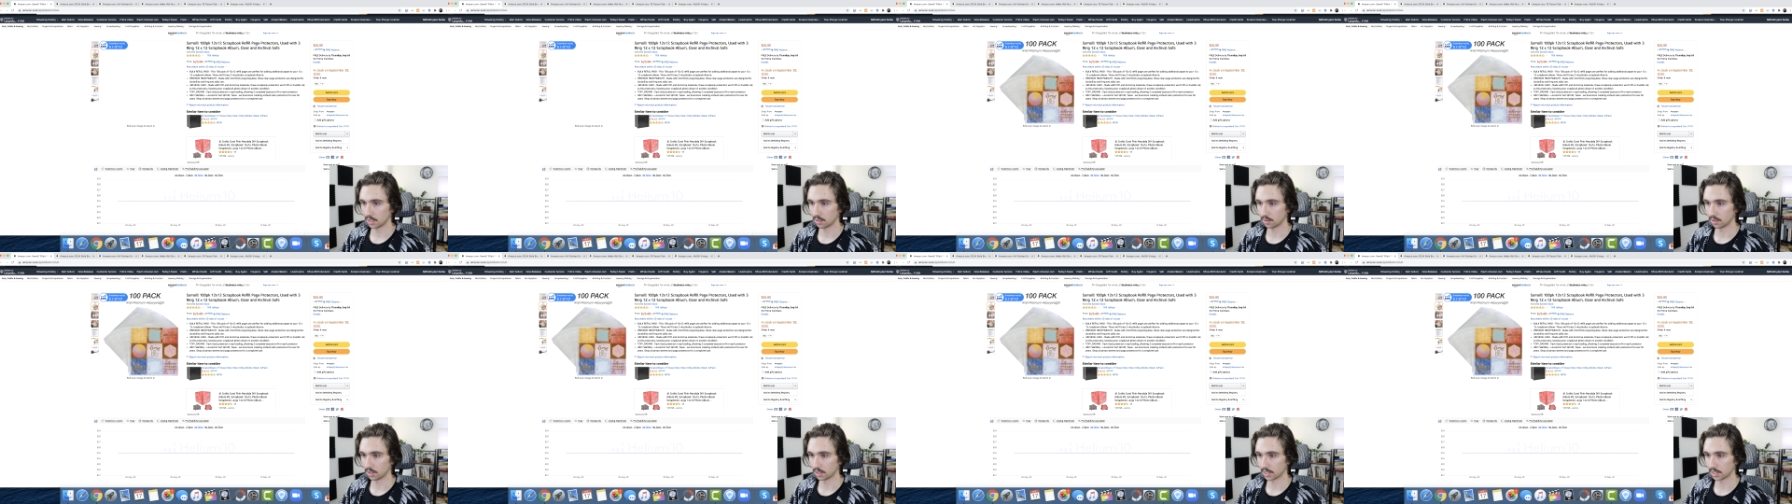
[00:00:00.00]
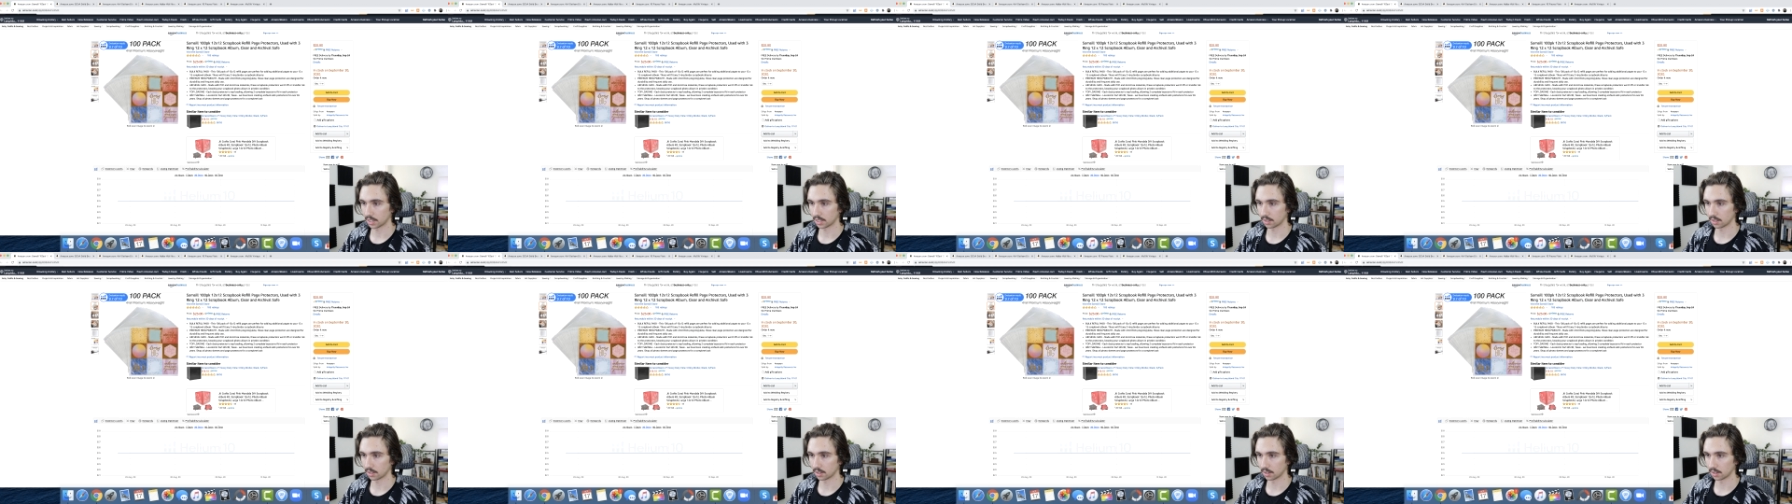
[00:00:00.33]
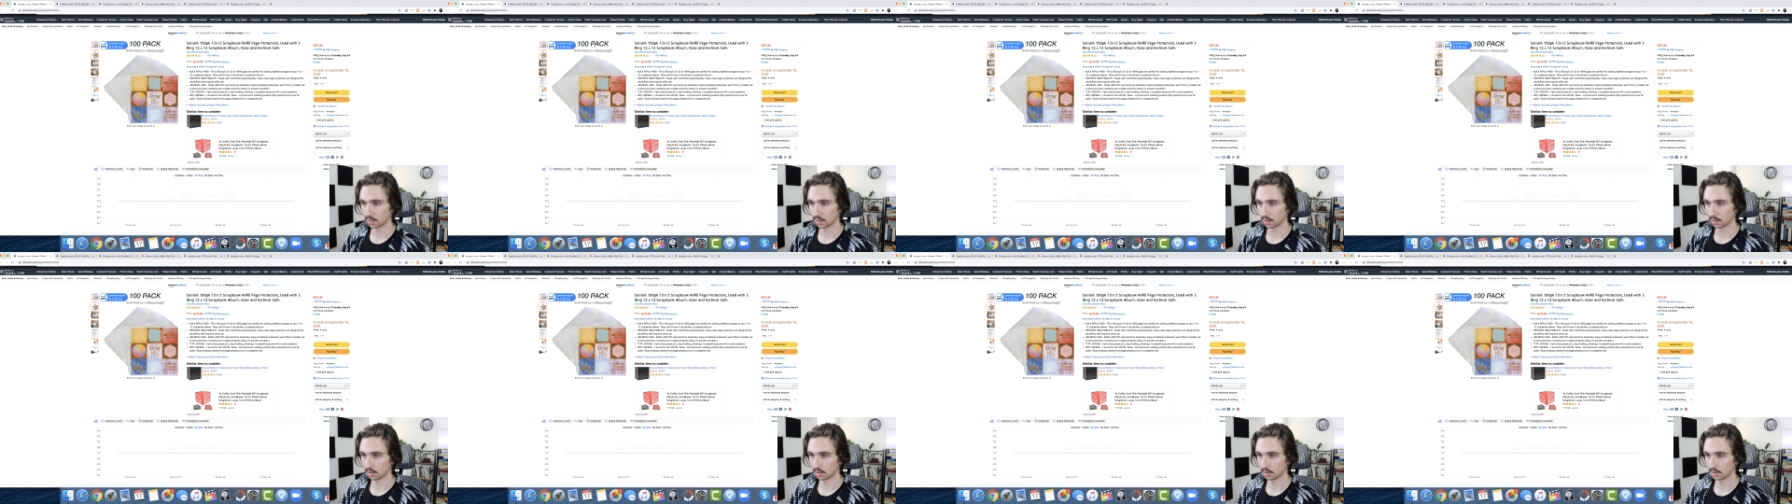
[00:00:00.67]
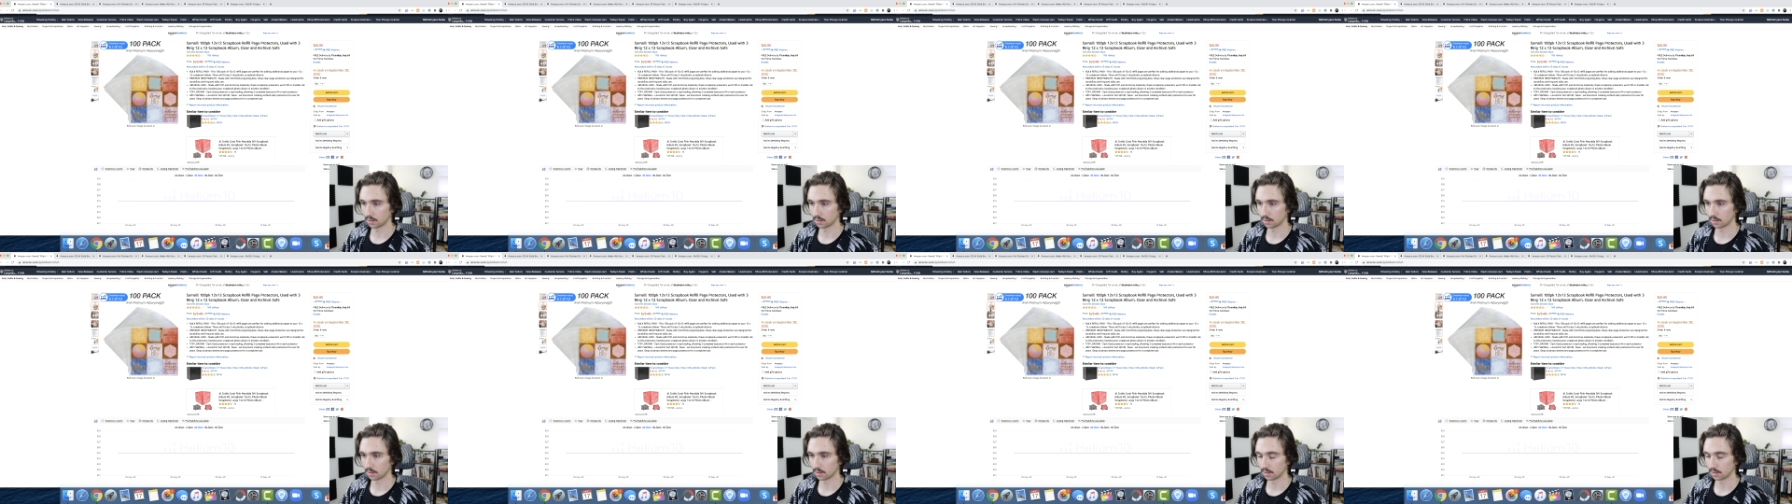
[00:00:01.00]
a look at their,
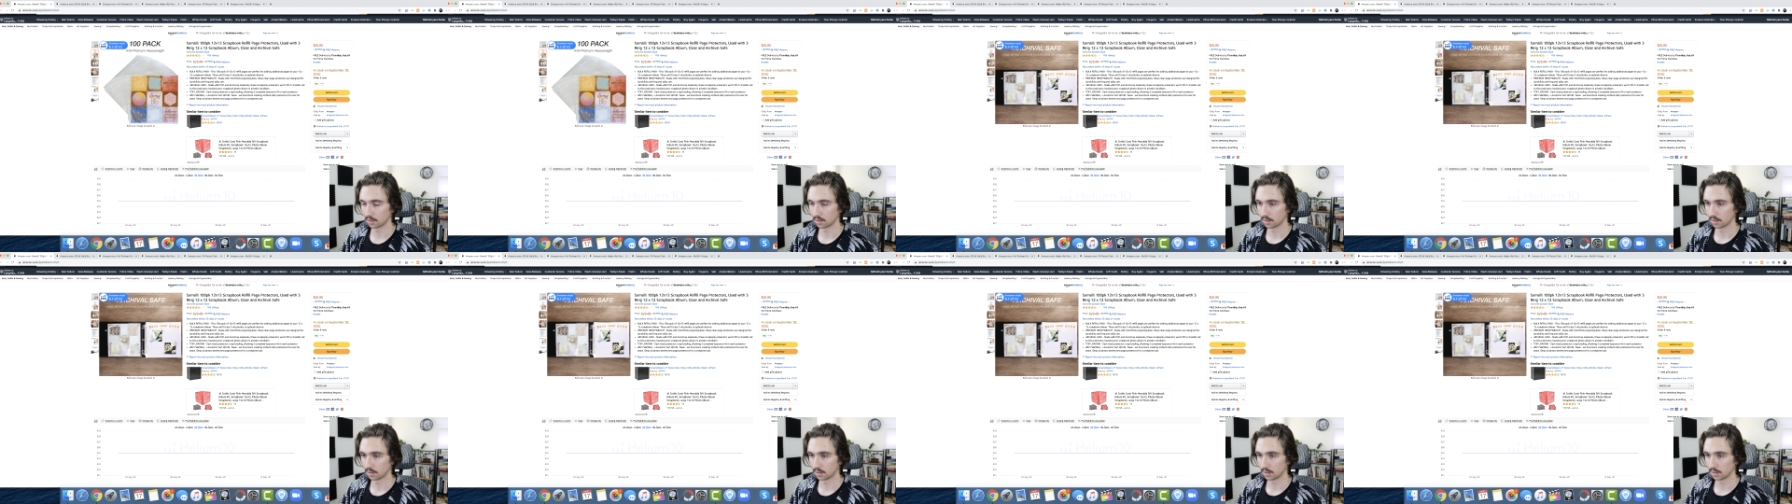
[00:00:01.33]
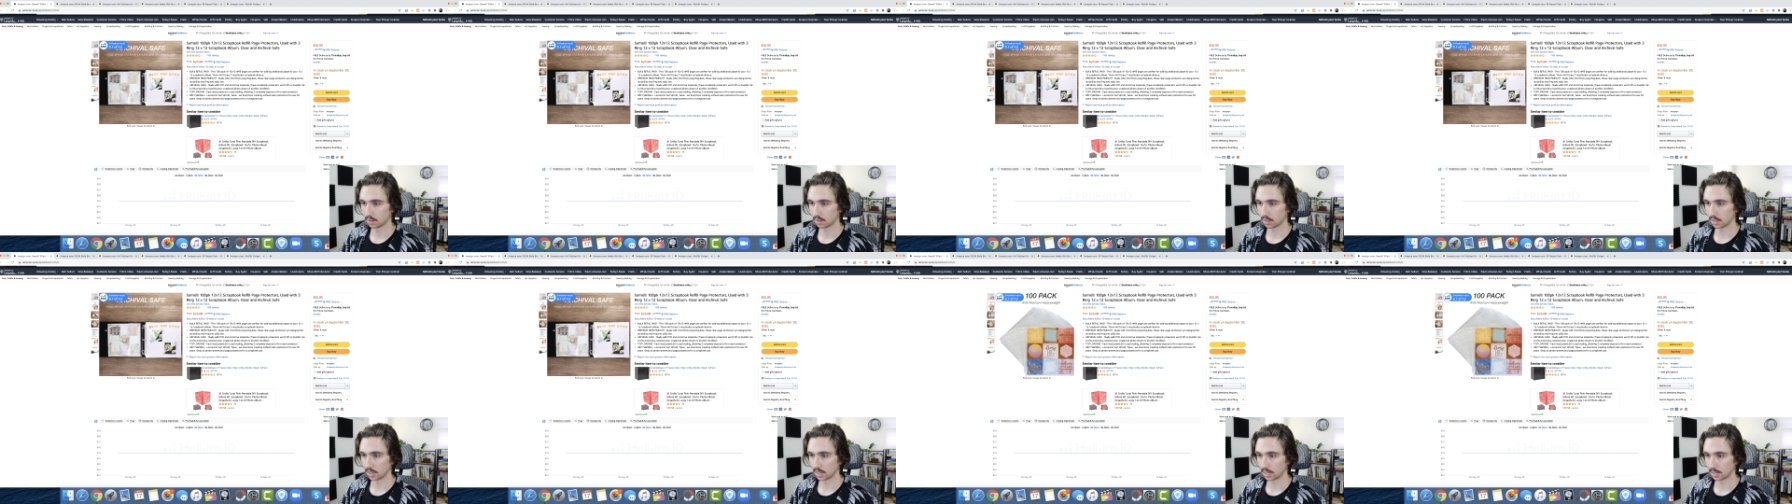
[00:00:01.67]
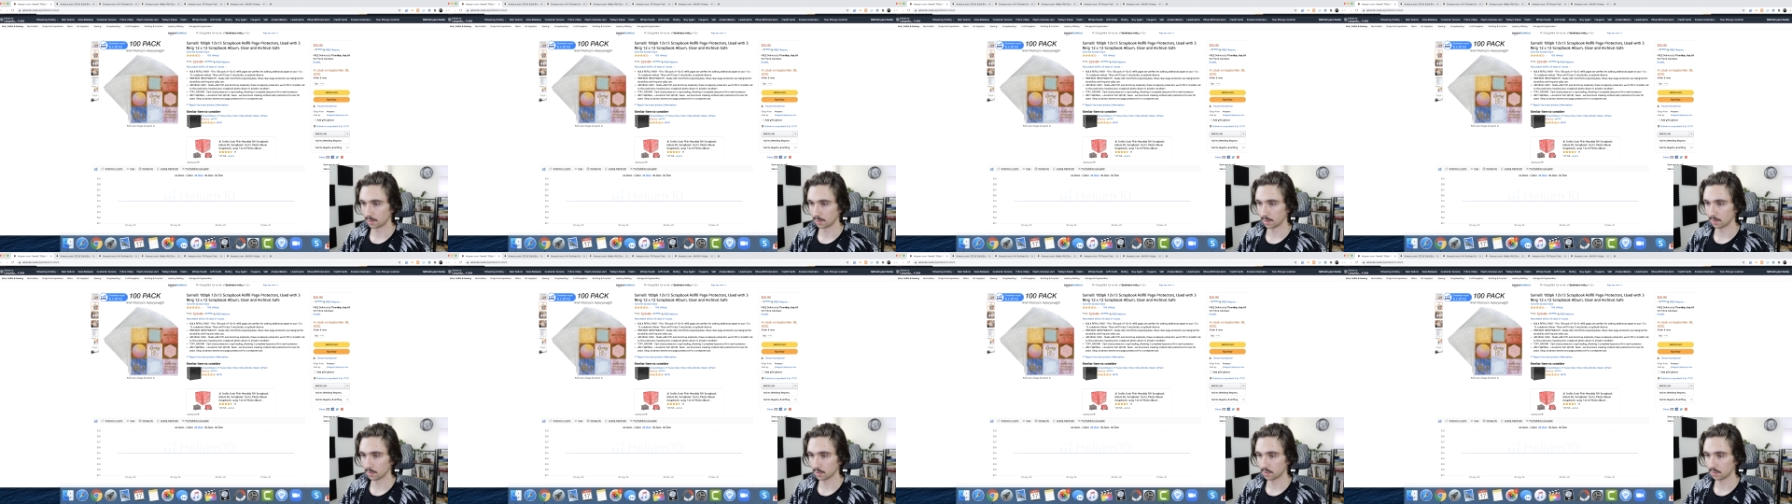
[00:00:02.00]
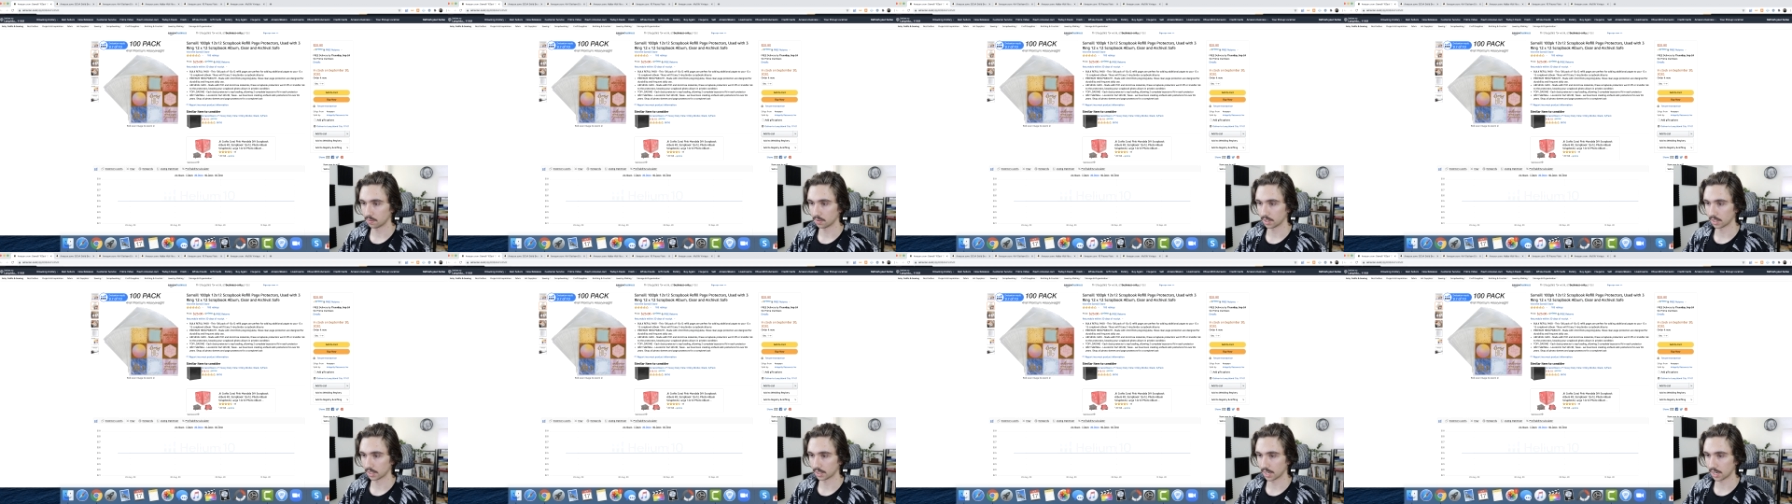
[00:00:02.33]
uh, I almost
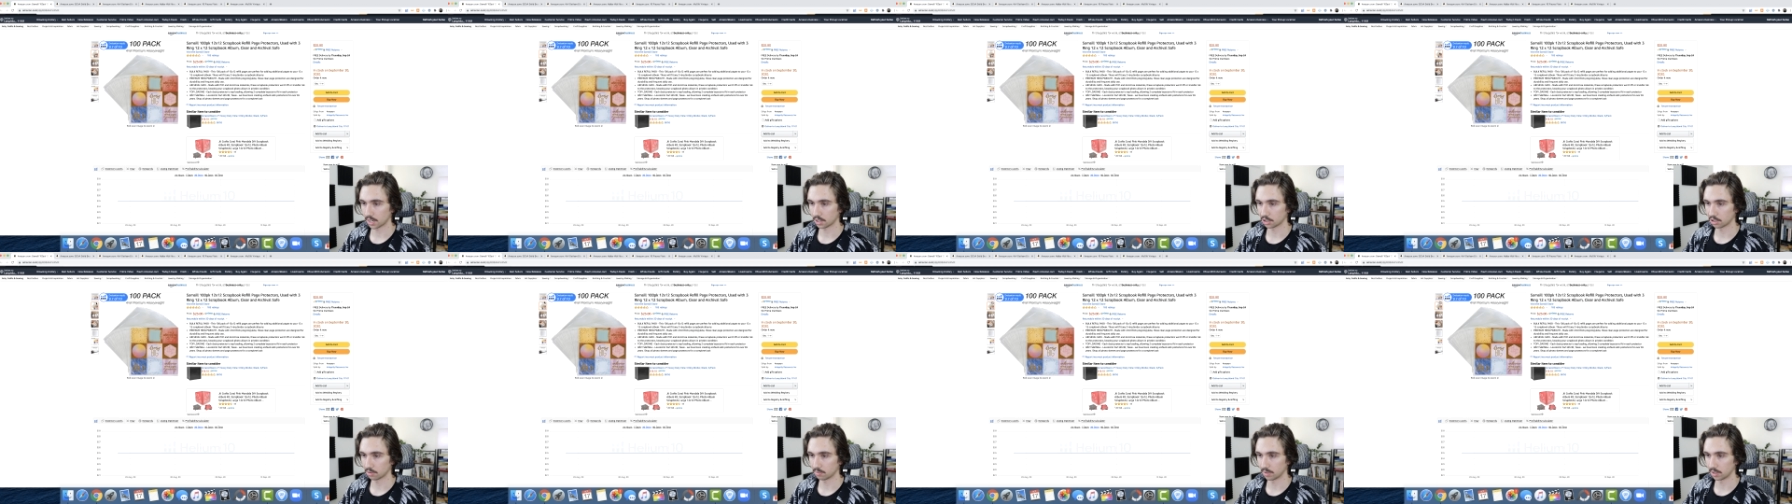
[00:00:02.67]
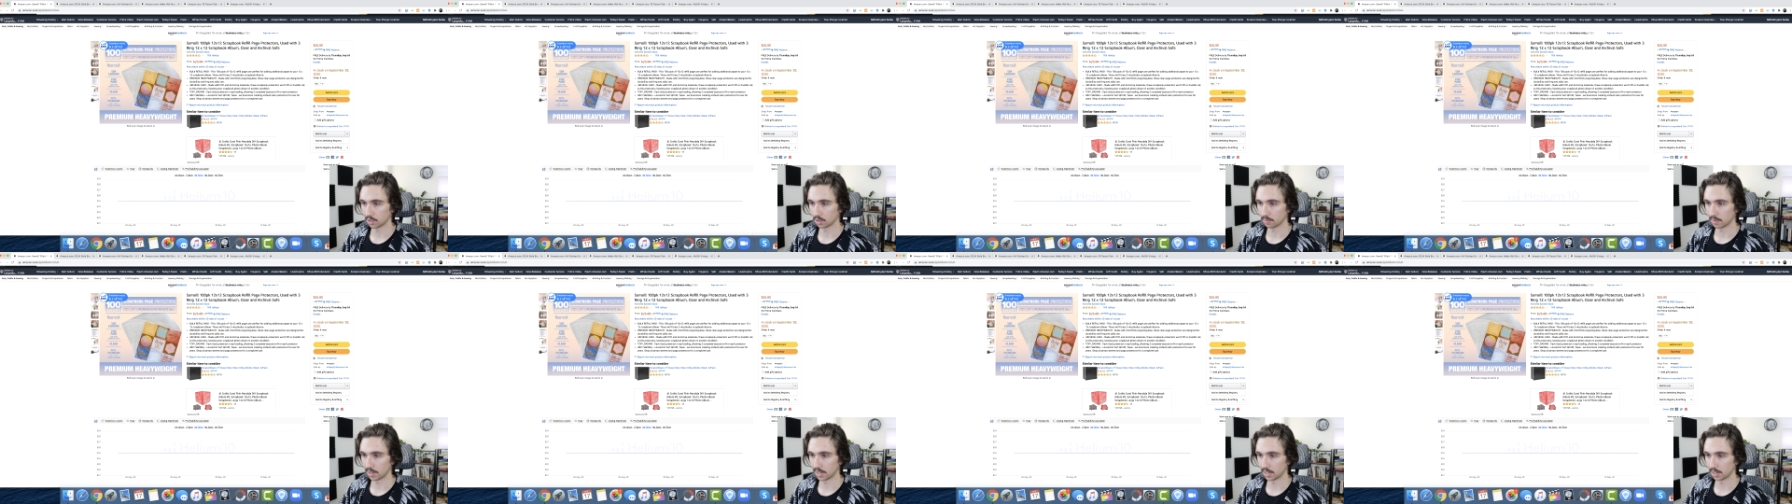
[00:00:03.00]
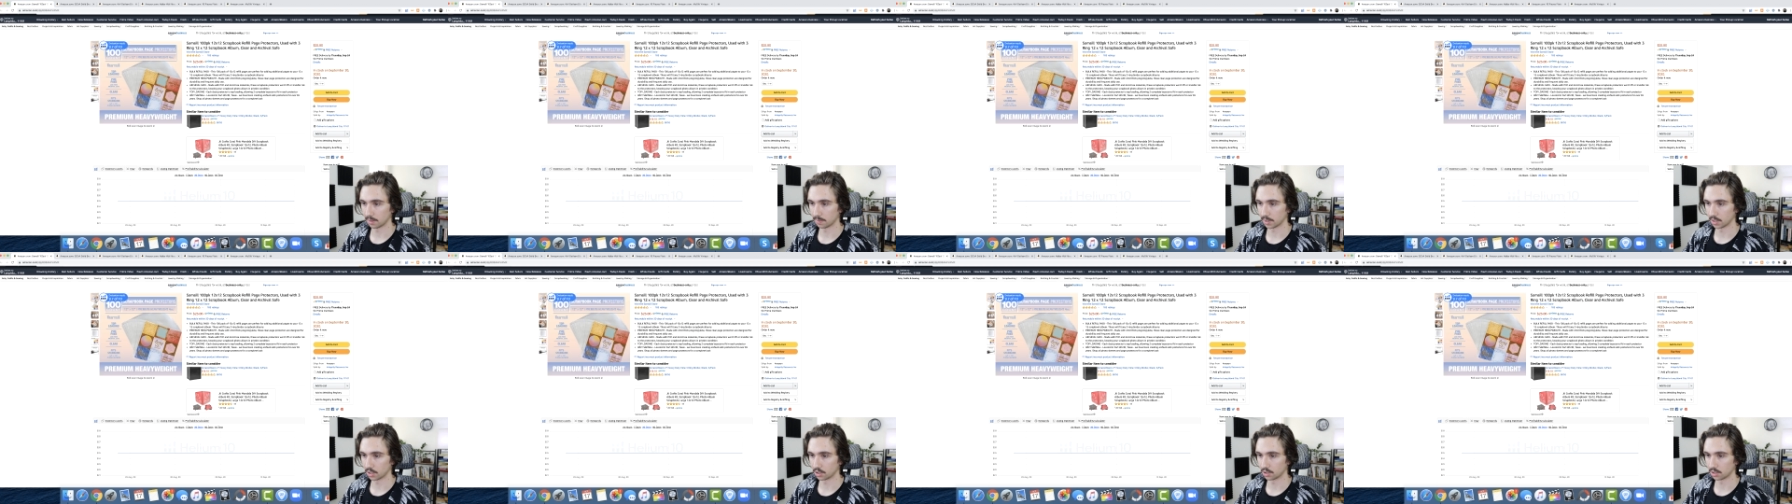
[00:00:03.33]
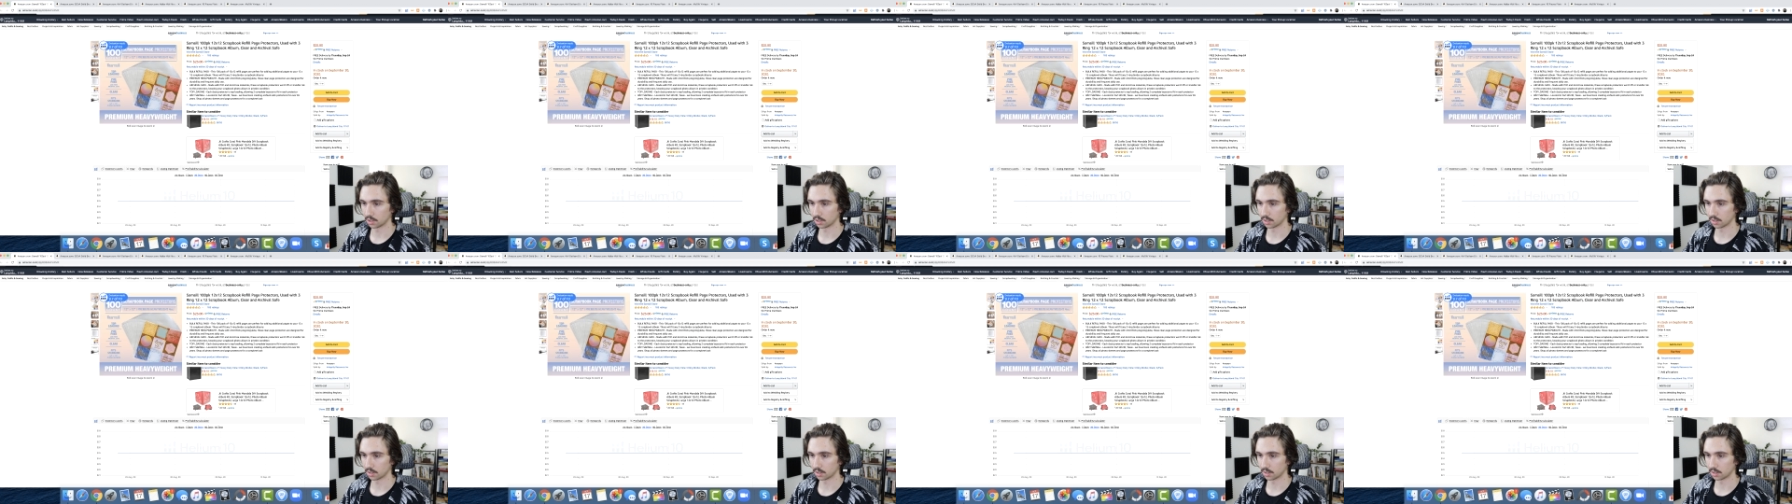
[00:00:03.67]
feel like that should be their main image.